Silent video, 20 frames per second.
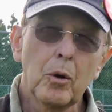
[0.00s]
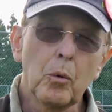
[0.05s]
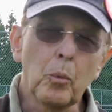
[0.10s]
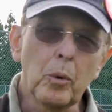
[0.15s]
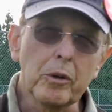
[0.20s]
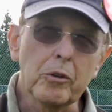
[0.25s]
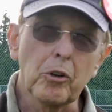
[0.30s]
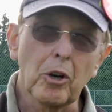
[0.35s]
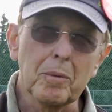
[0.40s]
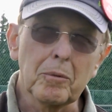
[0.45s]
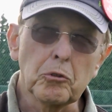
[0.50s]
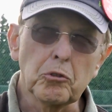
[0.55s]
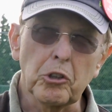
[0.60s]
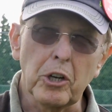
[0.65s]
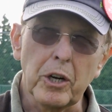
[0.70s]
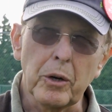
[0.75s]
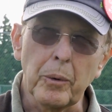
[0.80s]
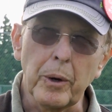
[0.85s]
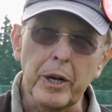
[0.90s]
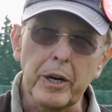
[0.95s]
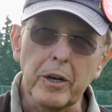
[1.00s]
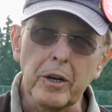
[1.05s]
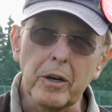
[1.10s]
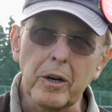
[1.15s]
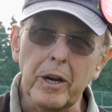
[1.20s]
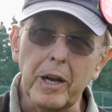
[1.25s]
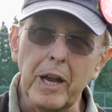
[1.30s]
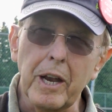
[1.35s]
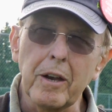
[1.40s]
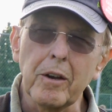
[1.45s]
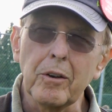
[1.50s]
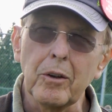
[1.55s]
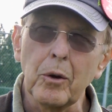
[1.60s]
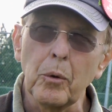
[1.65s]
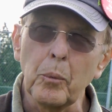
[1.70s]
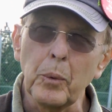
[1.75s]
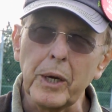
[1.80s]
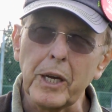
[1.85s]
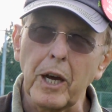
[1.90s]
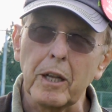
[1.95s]
wind turbine generator, and
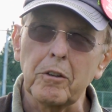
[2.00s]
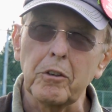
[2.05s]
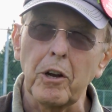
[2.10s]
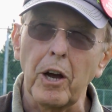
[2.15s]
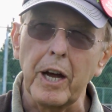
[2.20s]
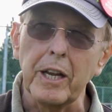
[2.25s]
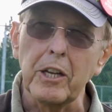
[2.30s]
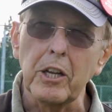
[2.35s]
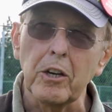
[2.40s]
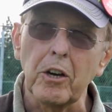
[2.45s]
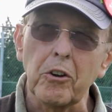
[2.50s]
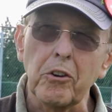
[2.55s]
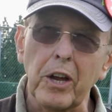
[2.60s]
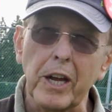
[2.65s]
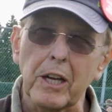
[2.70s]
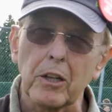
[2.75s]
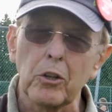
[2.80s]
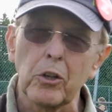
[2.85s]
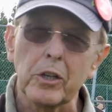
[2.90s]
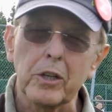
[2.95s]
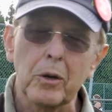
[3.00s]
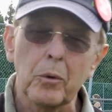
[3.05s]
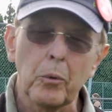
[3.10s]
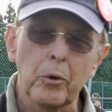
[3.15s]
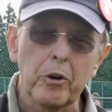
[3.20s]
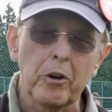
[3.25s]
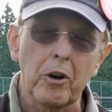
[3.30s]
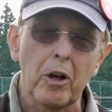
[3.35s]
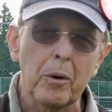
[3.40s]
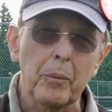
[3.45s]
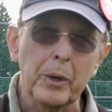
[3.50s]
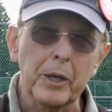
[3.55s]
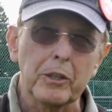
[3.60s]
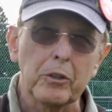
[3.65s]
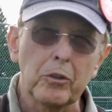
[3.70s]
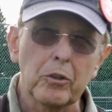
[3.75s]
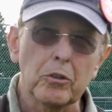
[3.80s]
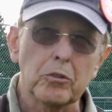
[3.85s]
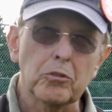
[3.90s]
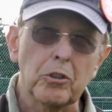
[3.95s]
we got the idea to take a look at whether or not we could
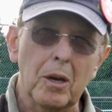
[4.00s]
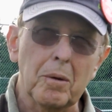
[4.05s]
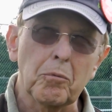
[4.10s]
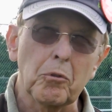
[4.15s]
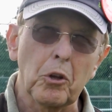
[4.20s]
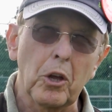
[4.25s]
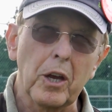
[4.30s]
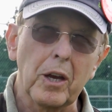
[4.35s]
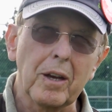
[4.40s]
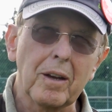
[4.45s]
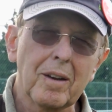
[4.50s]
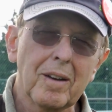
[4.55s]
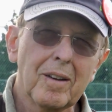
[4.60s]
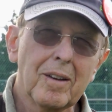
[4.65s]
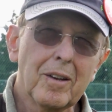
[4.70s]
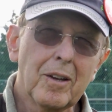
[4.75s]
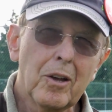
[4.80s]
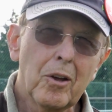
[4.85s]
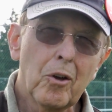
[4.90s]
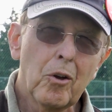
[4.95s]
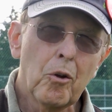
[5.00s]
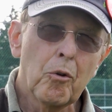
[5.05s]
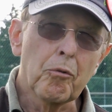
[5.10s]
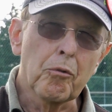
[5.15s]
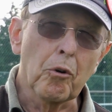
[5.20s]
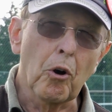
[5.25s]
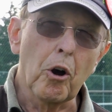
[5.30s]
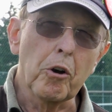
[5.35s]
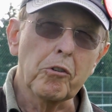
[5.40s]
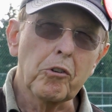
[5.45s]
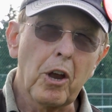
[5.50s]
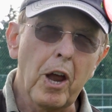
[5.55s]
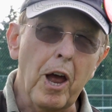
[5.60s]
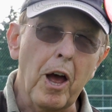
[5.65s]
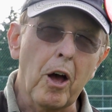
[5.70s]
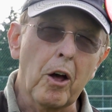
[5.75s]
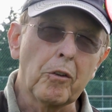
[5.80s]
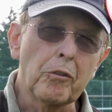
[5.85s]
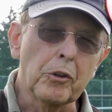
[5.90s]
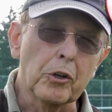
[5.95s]
do the same thing for our
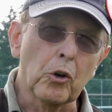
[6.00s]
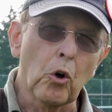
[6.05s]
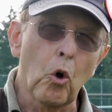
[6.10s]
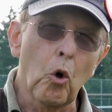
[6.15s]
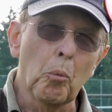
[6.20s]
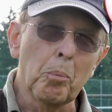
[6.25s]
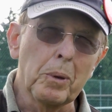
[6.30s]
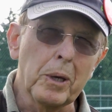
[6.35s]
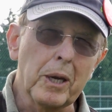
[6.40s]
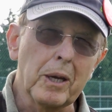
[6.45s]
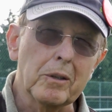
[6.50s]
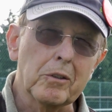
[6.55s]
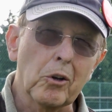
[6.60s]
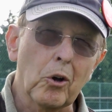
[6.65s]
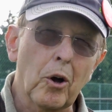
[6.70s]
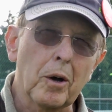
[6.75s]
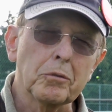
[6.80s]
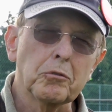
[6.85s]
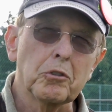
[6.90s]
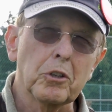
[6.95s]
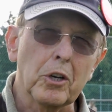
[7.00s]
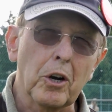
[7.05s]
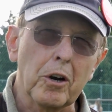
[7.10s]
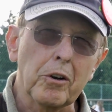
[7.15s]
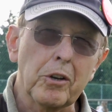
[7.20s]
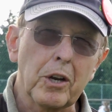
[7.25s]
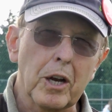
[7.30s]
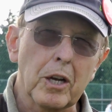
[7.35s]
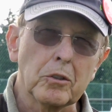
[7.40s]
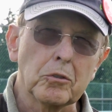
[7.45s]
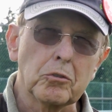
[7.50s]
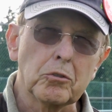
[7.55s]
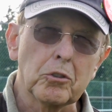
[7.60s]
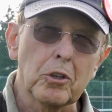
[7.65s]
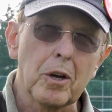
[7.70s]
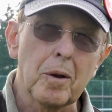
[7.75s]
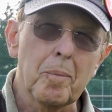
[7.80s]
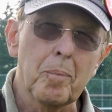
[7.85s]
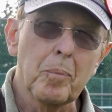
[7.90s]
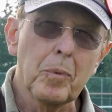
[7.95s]
town, the goal being to offset our town's
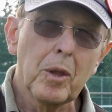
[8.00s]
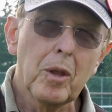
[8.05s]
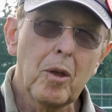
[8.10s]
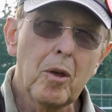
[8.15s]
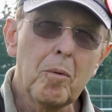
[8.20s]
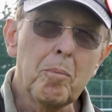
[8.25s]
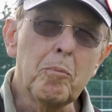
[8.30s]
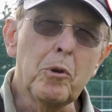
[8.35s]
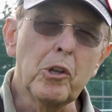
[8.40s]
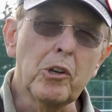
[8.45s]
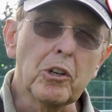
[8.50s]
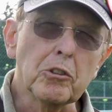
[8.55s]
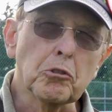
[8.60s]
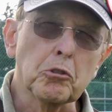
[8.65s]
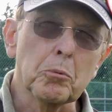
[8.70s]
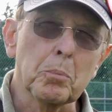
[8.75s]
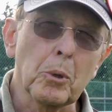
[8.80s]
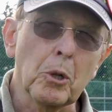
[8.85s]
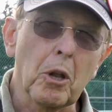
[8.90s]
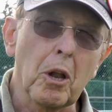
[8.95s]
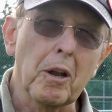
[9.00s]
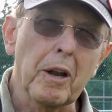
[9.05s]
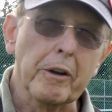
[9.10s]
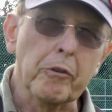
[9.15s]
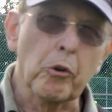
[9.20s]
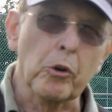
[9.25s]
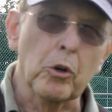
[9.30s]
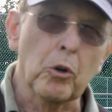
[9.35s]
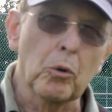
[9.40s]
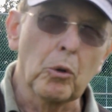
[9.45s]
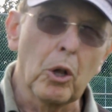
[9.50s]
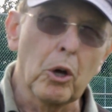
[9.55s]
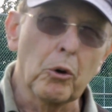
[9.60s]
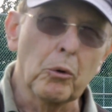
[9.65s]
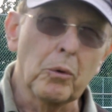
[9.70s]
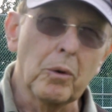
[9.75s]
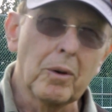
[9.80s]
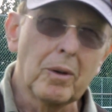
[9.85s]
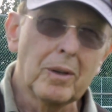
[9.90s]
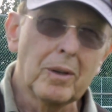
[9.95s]
municipal electrical load.